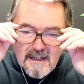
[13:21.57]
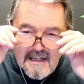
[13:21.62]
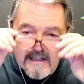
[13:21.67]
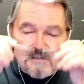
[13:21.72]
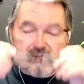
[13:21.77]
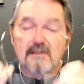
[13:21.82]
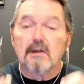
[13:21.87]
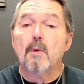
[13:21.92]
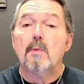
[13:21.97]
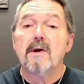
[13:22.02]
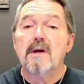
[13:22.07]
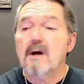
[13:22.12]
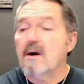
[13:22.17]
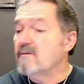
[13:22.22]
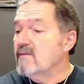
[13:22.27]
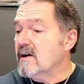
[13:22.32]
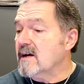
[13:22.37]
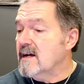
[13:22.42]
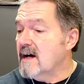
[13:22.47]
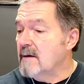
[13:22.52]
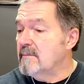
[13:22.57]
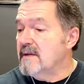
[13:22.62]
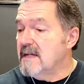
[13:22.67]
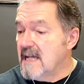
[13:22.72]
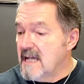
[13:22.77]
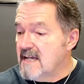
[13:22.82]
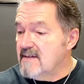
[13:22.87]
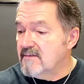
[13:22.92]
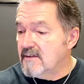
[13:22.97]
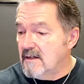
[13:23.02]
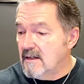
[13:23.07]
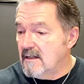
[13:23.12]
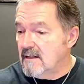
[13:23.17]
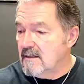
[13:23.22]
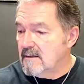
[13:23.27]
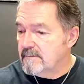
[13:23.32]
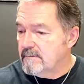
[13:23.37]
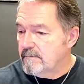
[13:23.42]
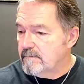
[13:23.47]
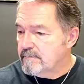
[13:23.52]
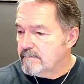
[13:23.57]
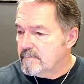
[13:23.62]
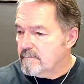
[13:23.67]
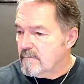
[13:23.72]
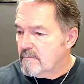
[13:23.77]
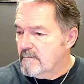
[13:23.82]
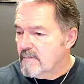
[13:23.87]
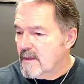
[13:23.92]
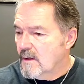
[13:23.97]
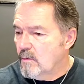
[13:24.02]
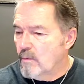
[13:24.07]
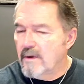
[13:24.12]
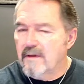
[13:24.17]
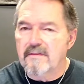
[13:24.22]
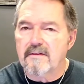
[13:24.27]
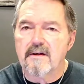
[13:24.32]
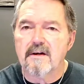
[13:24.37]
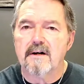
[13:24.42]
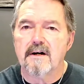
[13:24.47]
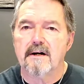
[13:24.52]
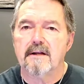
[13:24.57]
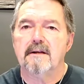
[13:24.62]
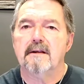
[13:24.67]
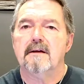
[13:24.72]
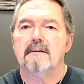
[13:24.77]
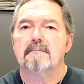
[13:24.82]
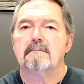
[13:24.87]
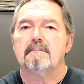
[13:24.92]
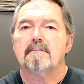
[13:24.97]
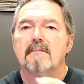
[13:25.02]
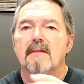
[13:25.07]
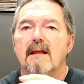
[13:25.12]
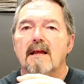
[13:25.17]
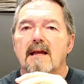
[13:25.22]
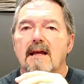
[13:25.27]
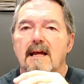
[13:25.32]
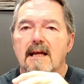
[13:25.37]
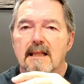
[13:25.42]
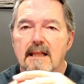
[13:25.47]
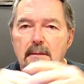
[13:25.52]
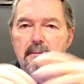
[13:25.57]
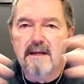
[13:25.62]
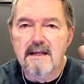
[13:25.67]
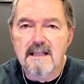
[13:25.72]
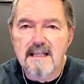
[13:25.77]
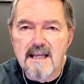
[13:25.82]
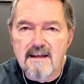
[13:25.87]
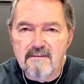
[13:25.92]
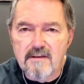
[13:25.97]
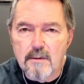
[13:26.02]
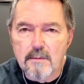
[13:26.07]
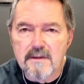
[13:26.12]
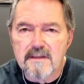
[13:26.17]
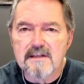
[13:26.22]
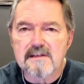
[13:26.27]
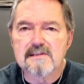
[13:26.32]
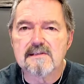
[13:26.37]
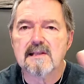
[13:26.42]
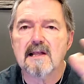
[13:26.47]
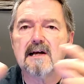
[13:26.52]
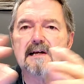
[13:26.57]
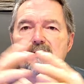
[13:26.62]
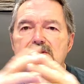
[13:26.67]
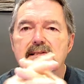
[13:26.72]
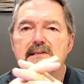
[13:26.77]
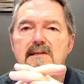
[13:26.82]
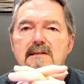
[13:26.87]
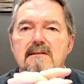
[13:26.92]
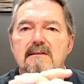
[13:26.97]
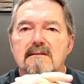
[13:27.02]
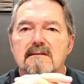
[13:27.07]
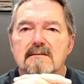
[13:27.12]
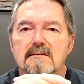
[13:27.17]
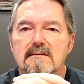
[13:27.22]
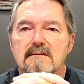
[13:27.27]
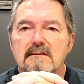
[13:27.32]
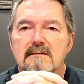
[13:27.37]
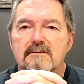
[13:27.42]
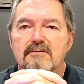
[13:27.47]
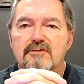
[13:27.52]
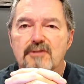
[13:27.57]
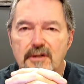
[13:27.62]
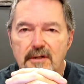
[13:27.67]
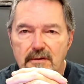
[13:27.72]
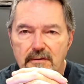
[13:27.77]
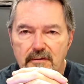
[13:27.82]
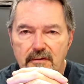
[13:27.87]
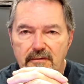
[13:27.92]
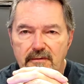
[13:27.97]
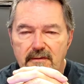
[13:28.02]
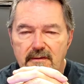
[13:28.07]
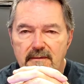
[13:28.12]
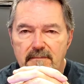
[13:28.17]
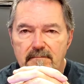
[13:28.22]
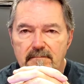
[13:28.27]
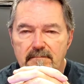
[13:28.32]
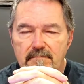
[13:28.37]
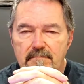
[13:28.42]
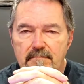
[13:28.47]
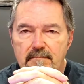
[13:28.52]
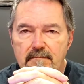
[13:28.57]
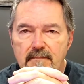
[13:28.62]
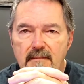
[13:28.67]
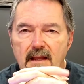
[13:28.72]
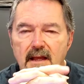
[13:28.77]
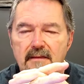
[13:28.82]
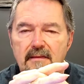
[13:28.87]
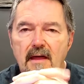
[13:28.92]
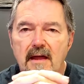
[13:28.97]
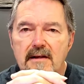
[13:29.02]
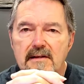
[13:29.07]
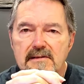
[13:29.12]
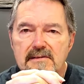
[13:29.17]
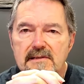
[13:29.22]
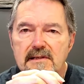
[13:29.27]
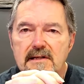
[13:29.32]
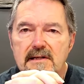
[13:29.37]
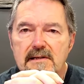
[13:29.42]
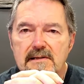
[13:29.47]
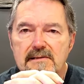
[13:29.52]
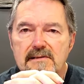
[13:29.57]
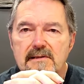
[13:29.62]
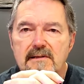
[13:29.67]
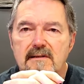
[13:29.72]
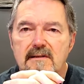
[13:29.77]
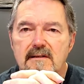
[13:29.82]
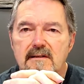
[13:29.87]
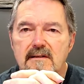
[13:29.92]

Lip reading: And so we overcome evil with good. And let me leave you with this last truth. And that is this.